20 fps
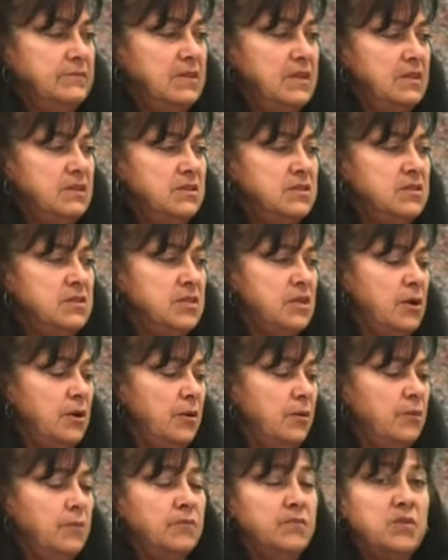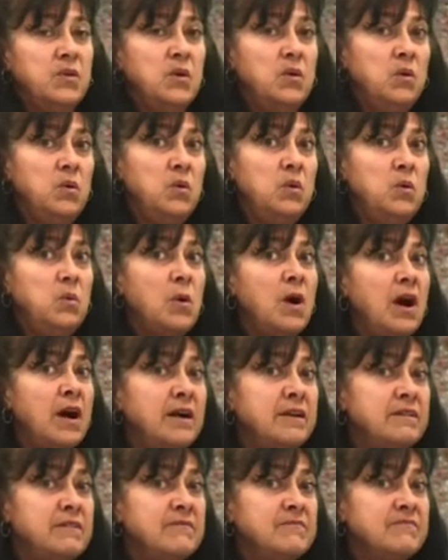So, who
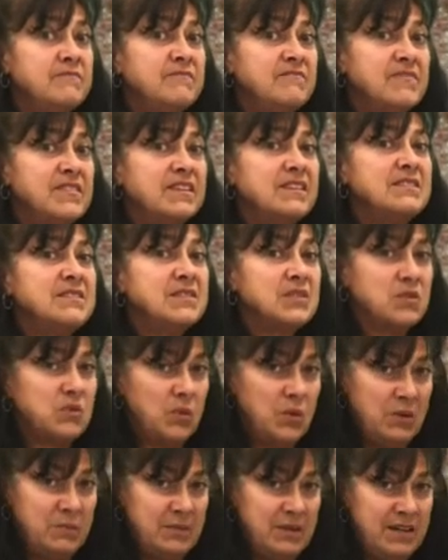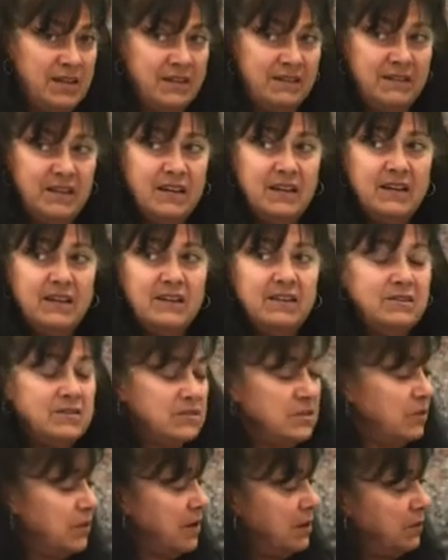won? Scorpion. So
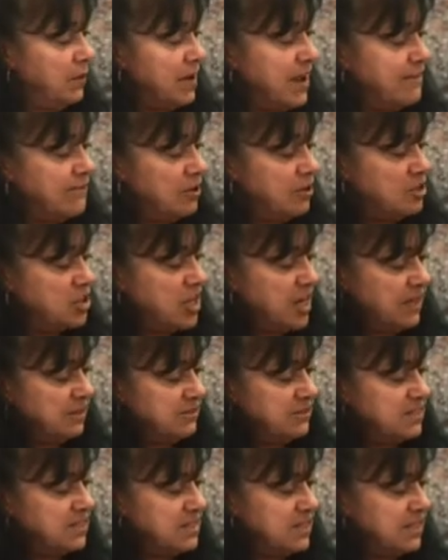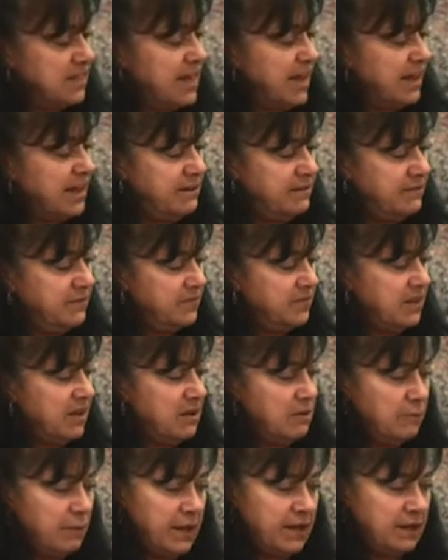here we have our checklist again
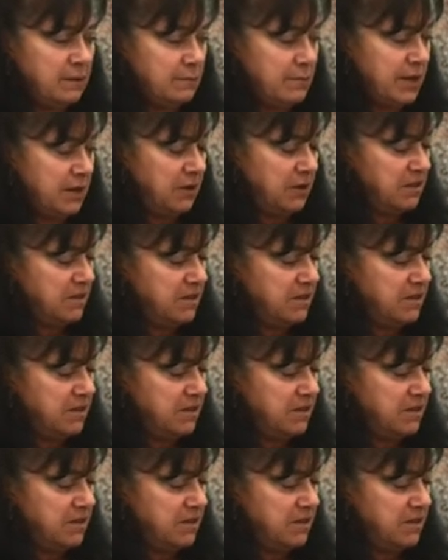by comparing the